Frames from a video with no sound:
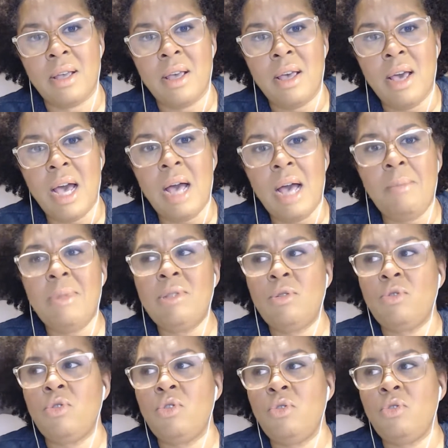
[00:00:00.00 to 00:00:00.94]
How am I
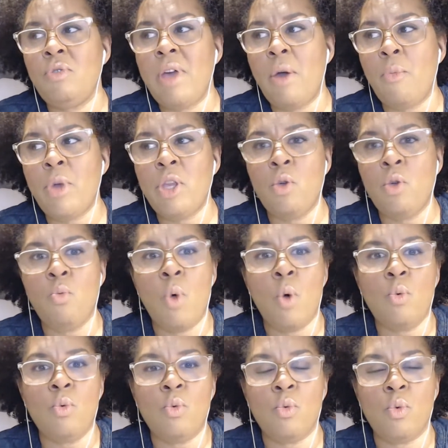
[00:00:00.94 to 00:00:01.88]
supposed to do that when you
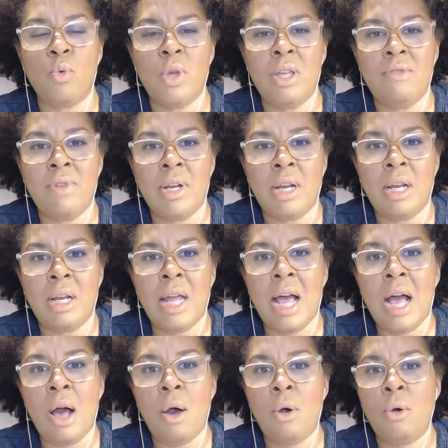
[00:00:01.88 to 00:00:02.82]
won't even
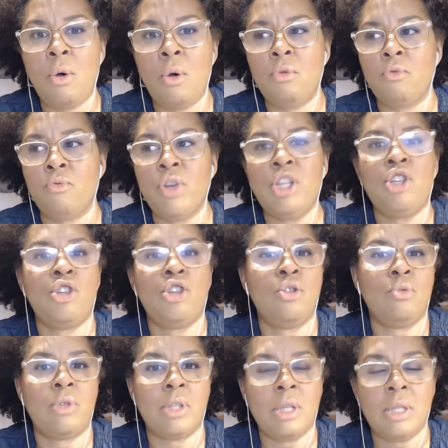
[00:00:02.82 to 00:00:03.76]
allow
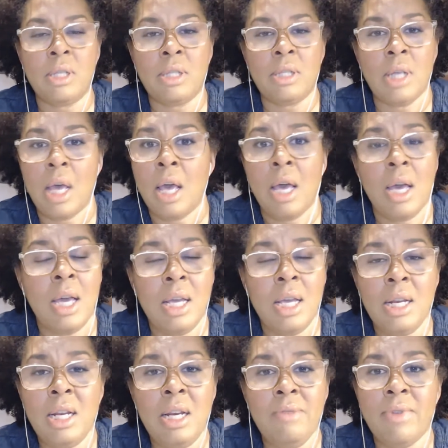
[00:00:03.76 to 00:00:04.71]
reshoots? He
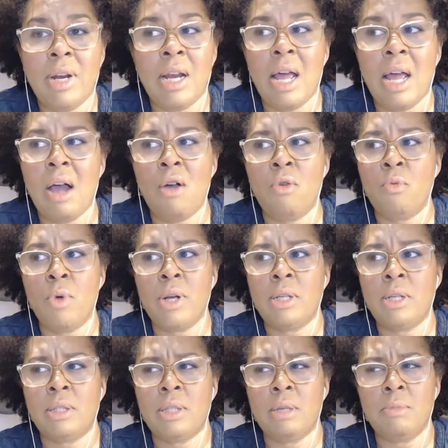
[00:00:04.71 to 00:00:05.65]
didn't even allow
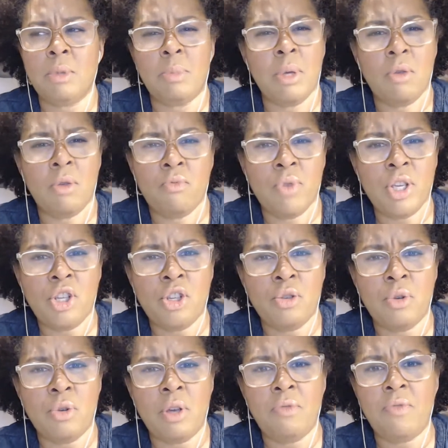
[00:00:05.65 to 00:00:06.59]
what seemed to be a
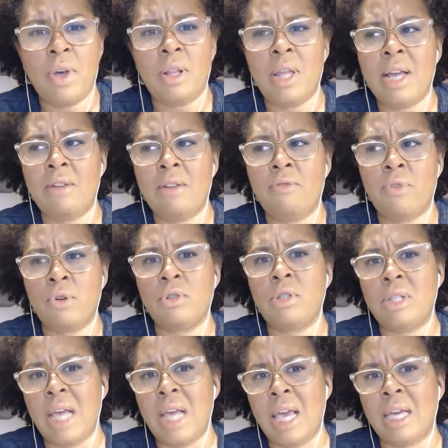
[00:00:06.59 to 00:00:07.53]
reshoot. It felt like
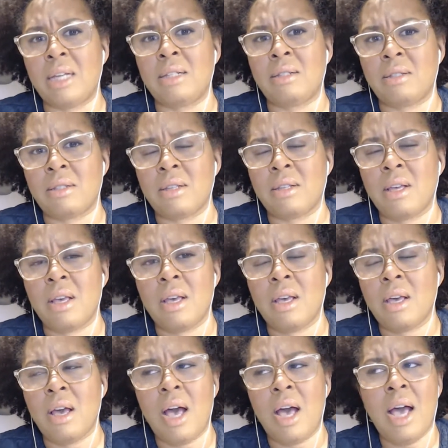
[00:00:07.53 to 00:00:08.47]
first takes.
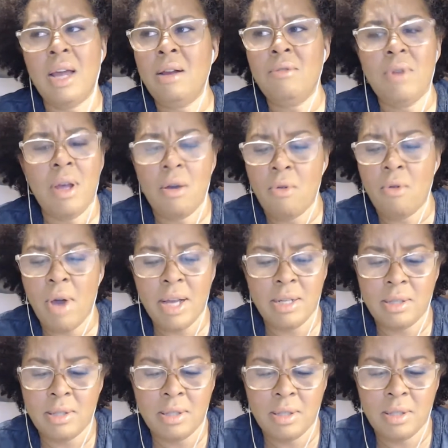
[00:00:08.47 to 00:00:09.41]
I don't know. I
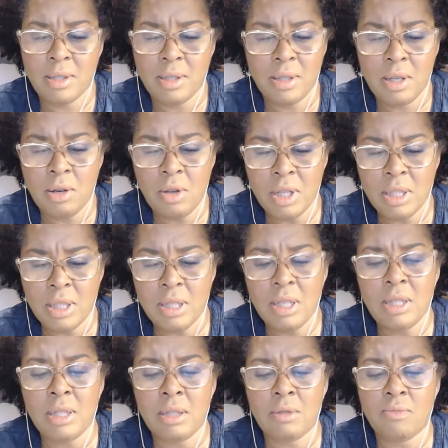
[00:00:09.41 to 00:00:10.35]
just,
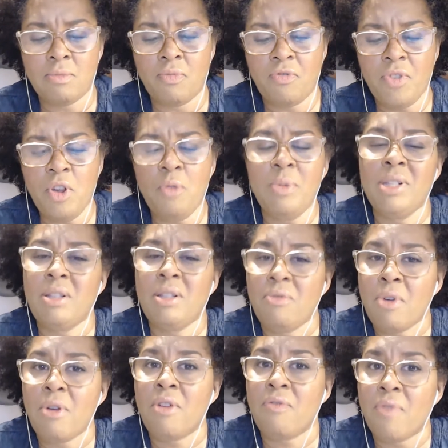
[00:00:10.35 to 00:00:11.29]
it's film is a
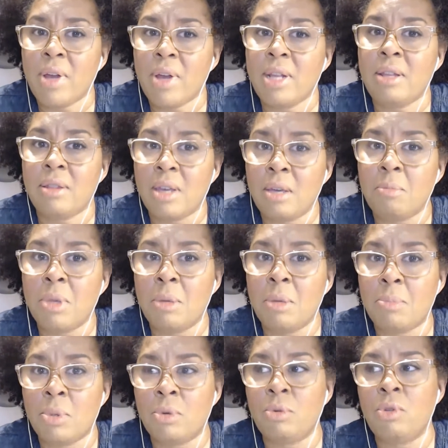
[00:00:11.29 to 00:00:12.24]
very funny thing,
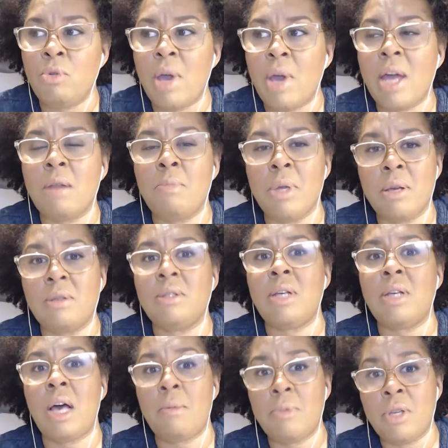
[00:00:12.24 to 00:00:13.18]
people. You got to be on
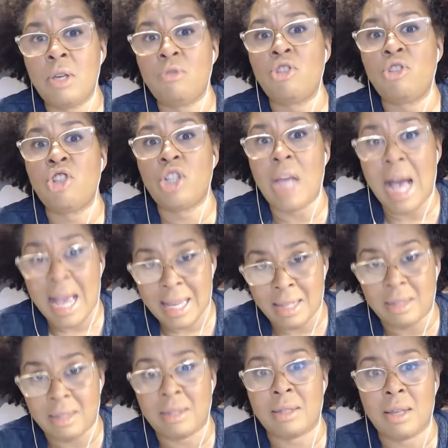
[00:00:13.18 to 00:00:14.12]
top of your
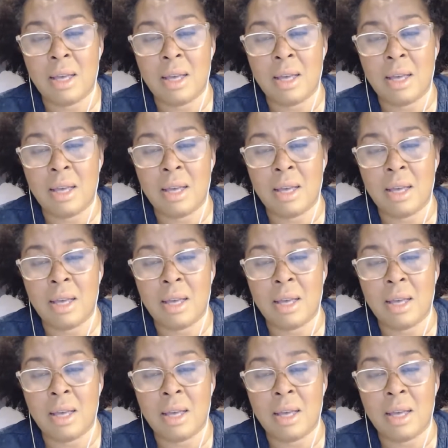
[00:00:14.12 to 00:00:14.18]
shite.